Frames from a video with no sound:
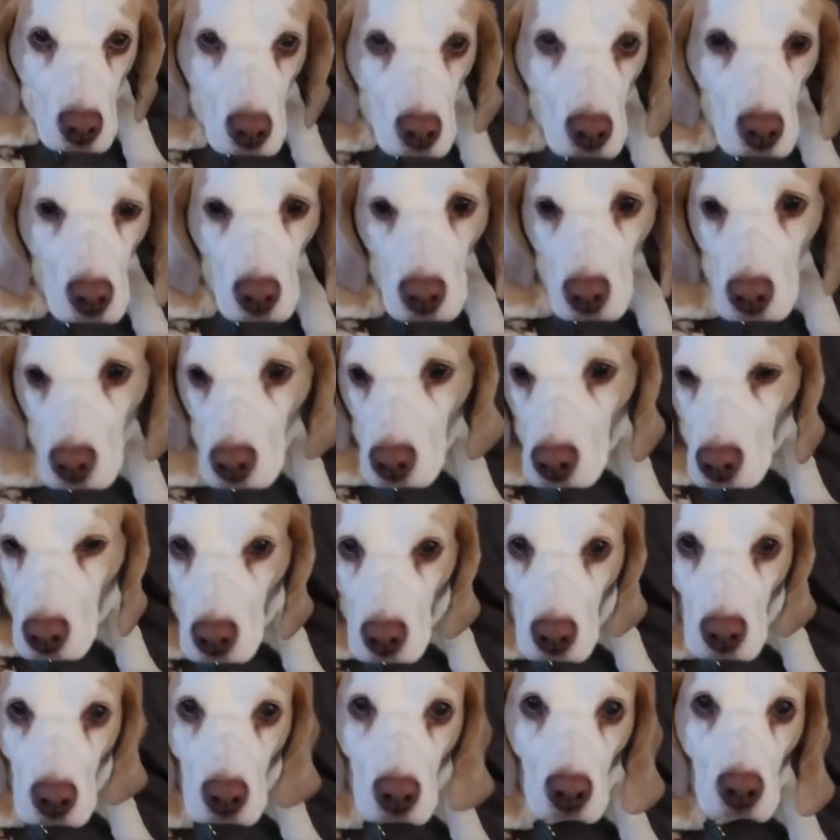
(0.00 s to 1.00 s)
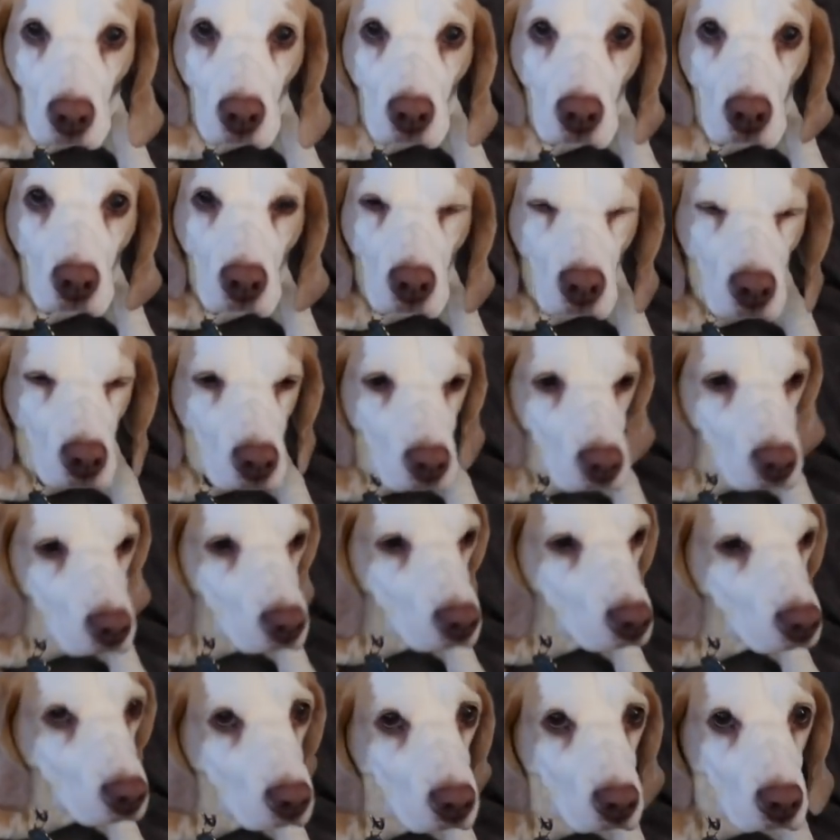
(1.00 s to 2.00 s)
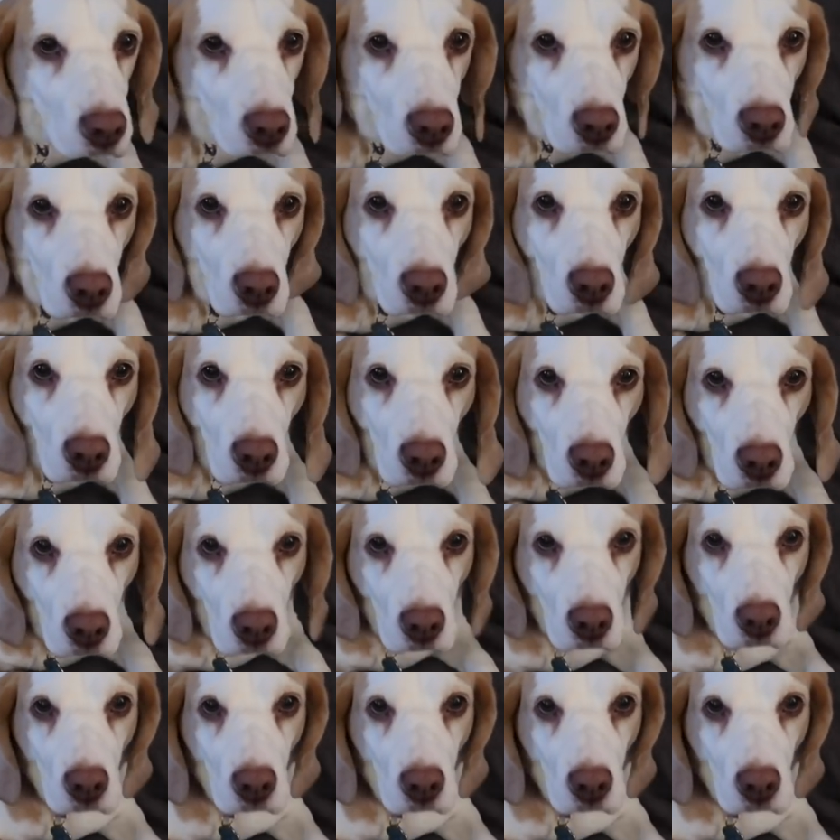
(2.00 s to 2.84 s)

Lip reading: Though you did look very handsome, baby boy.